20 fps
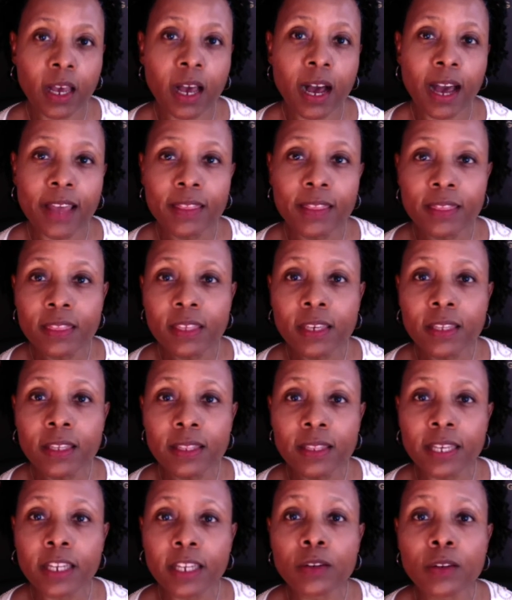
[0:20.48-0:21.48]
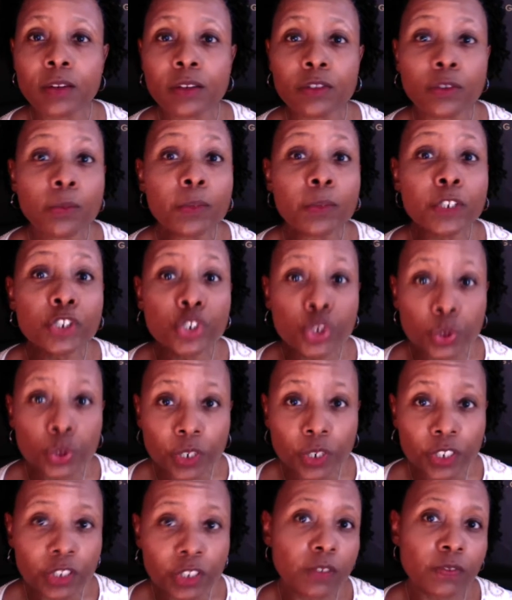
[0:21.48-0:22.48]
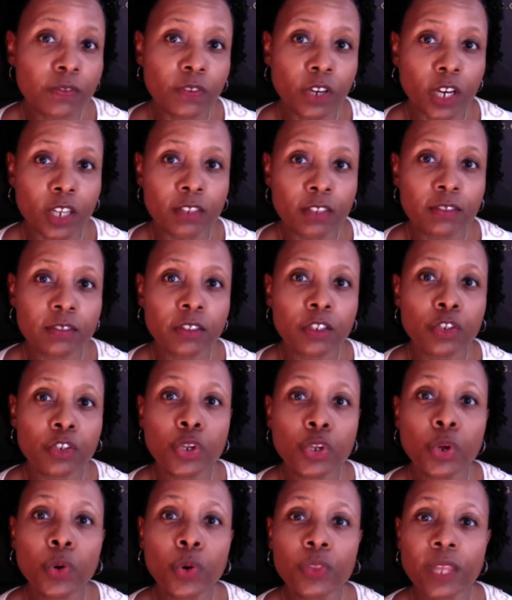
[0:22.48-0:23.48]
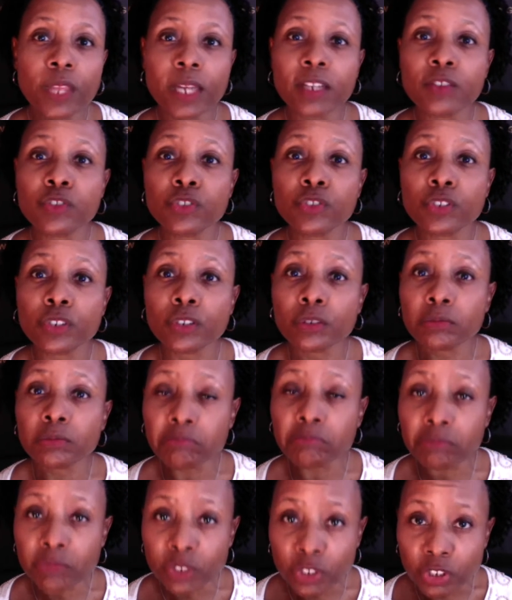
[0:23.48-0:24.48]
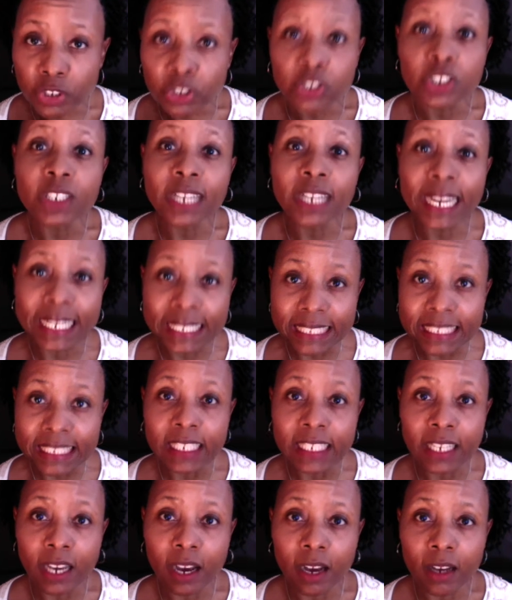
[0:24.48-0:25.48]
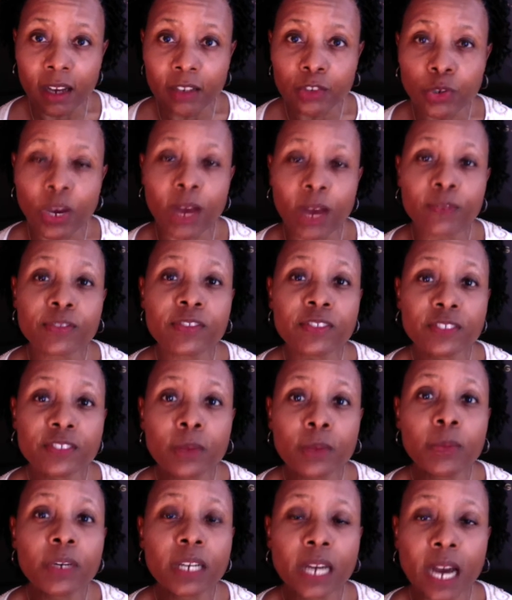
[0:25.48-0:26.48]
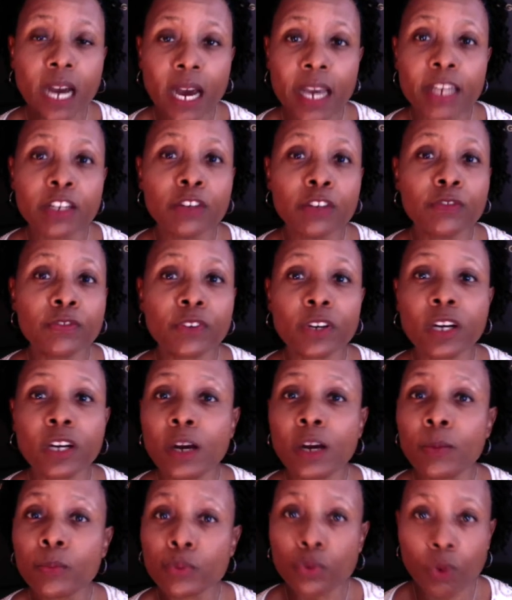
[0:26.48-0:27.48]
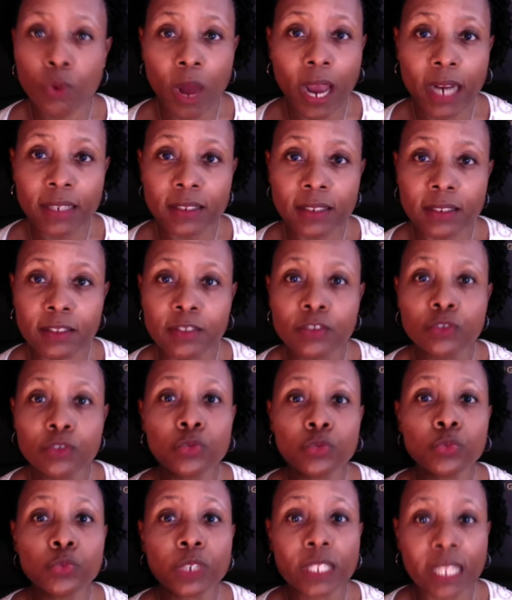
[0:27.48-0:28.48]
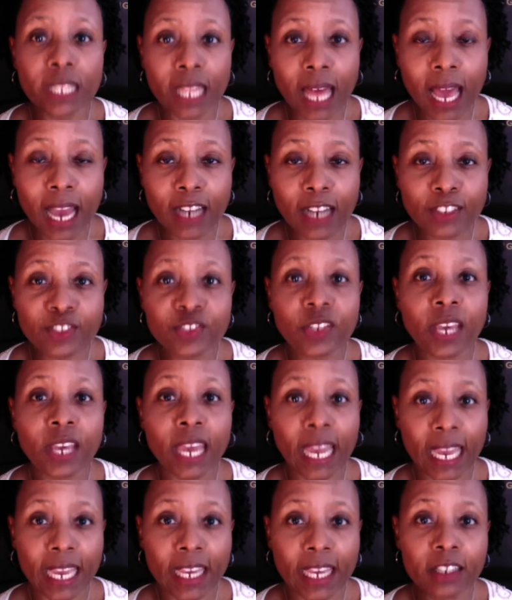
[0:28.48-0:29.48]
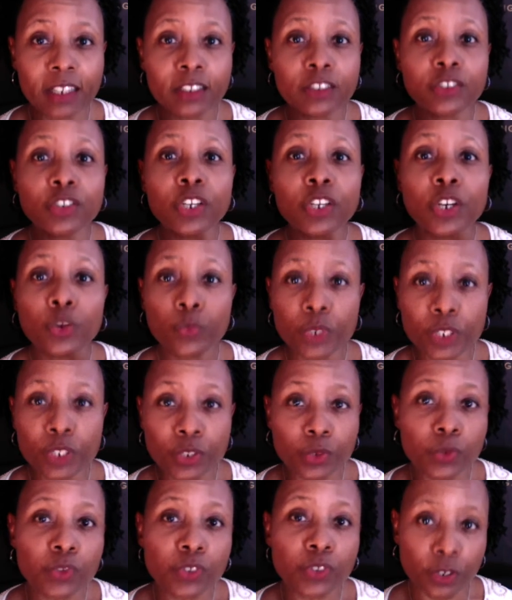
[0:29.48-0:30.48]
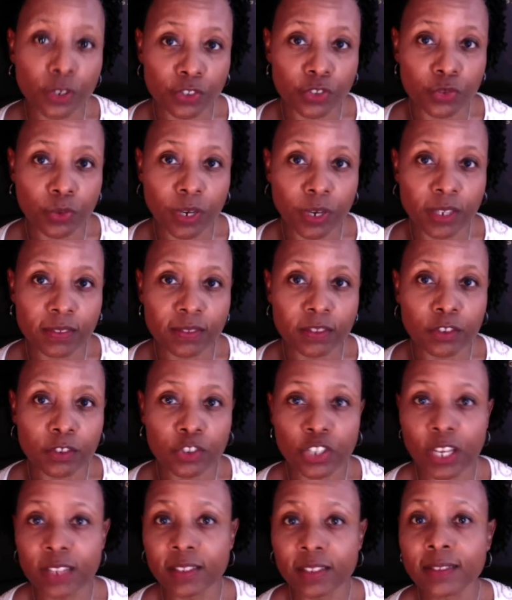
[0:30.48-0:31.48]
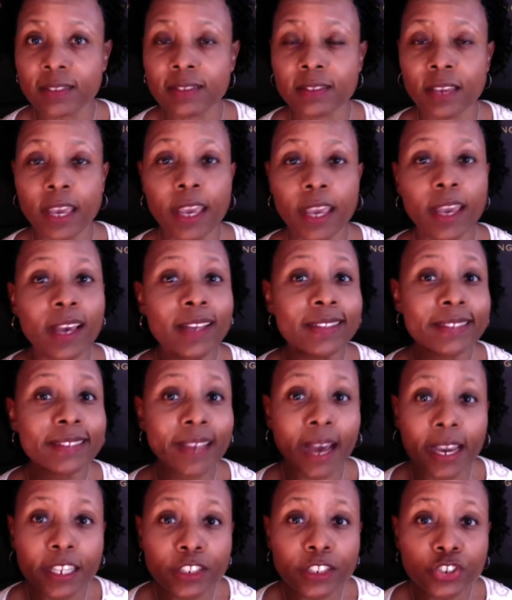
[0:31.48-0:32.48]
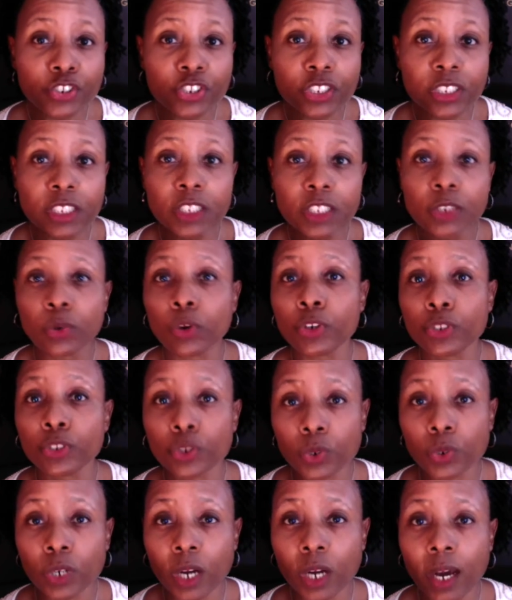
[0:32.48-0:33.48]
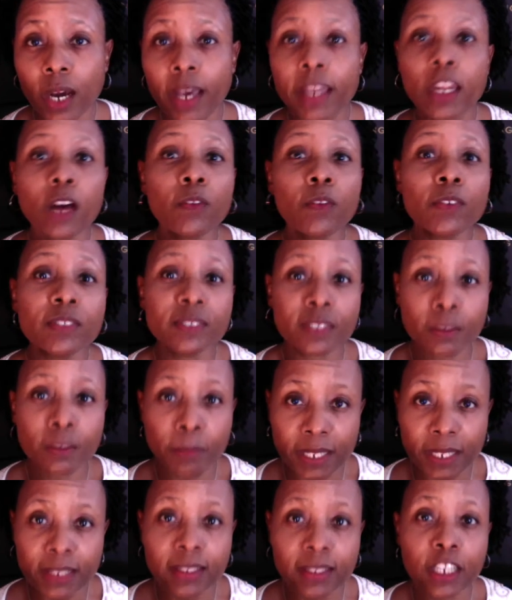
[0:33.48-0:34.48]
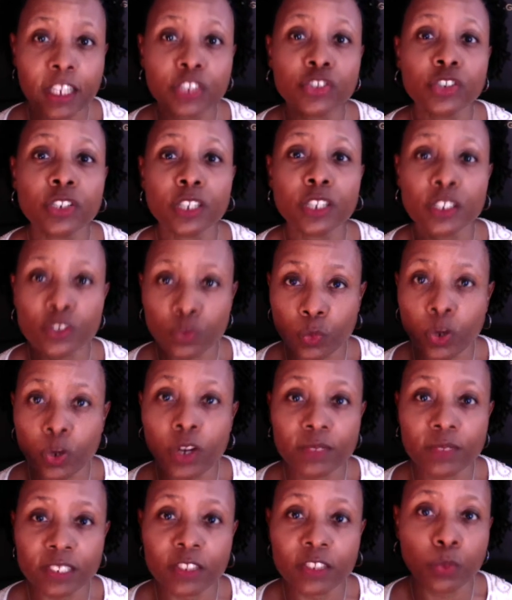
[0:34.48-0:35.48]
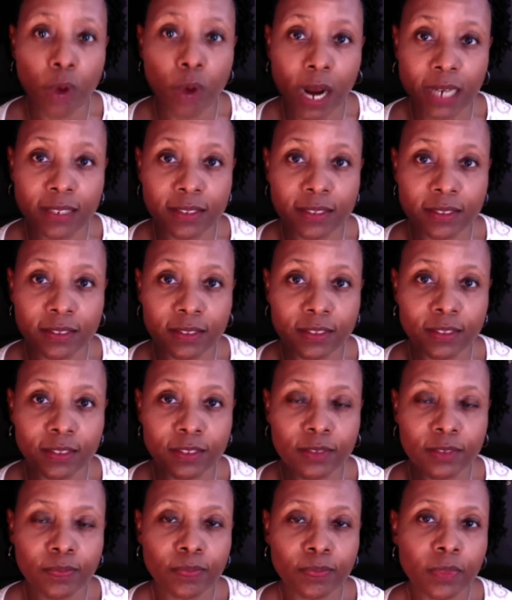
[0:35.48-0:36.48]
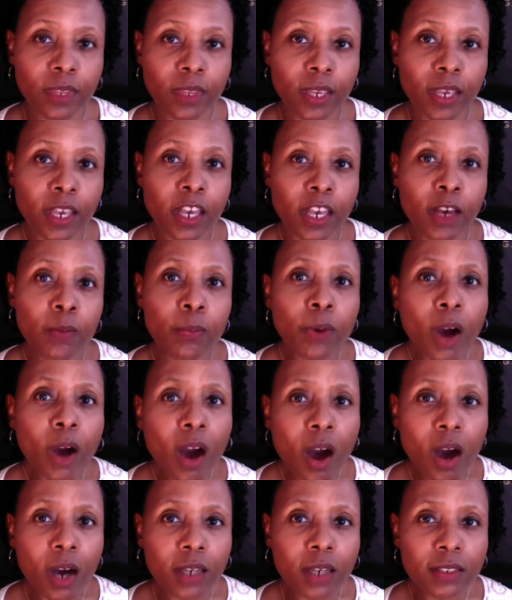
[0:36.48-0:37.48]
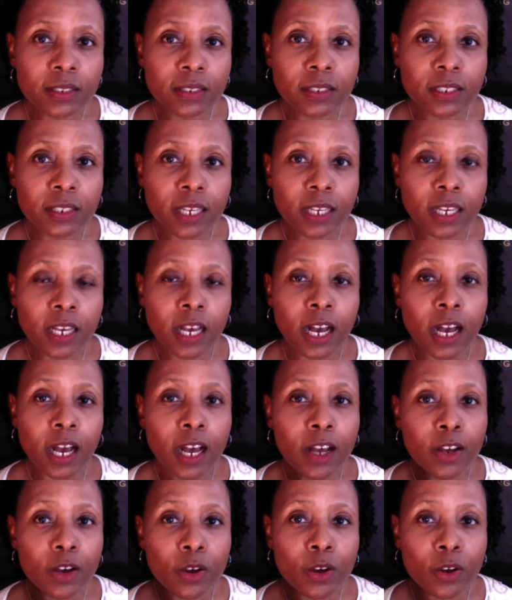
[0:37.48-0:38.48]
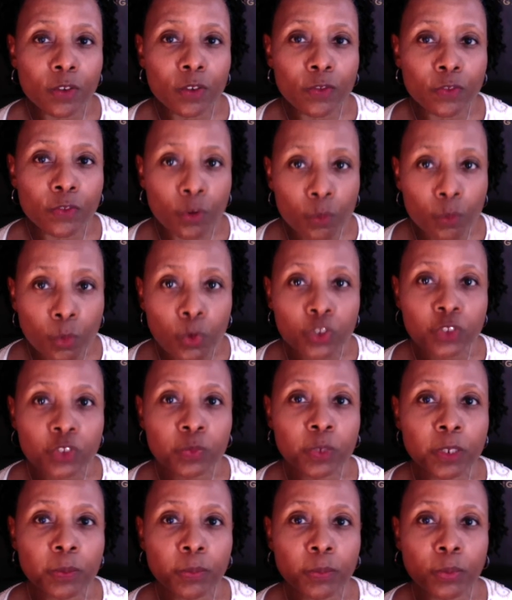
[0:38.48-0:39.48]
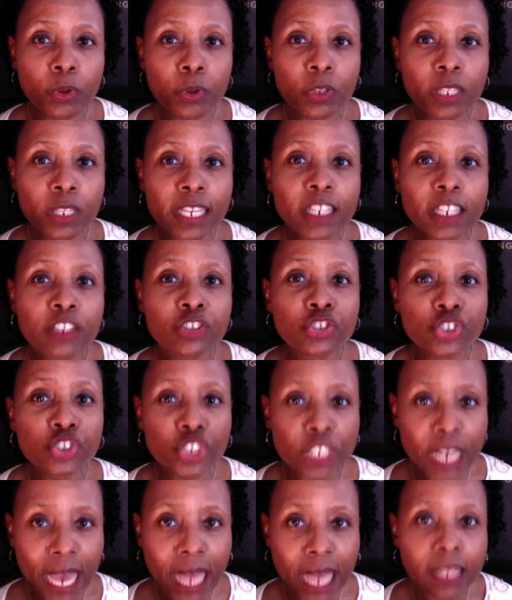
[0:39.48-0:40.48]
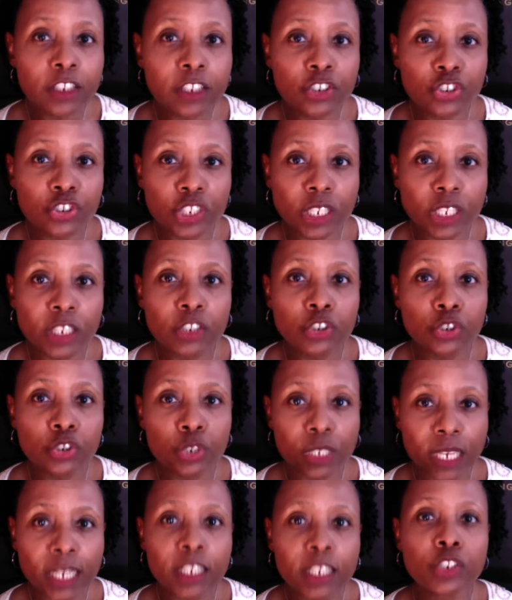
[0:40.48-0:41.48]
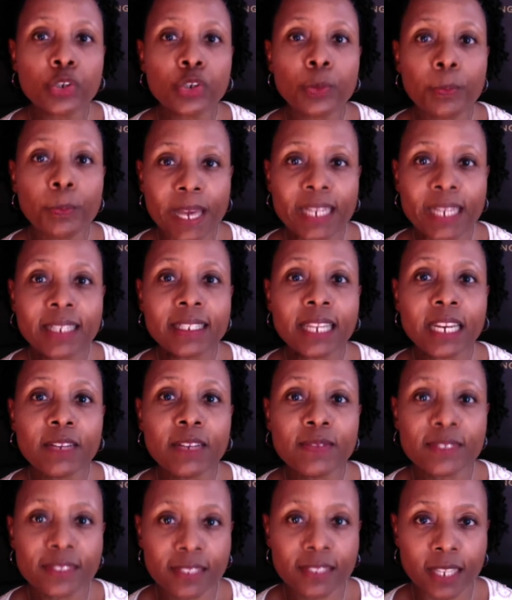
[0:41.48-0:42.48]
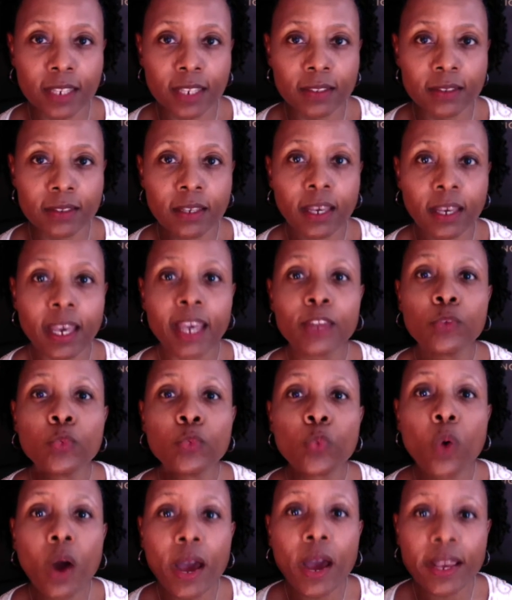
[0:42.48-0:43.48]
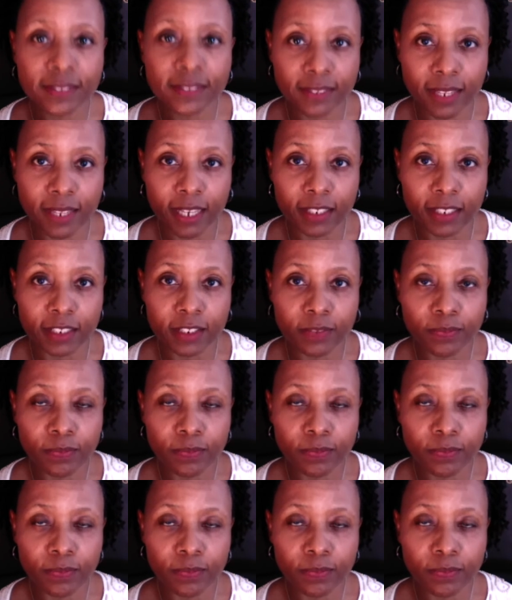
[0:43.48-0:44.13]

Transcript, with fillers: I think that the majority of us know that it's a good idea to have some kind of a practice to relax and reduce our stress, such as, let's say, Tai Chi or yoga, and obviously meditation is one of these practices. But uh, for most people, it is challenging to get into a meditative state. And why is that?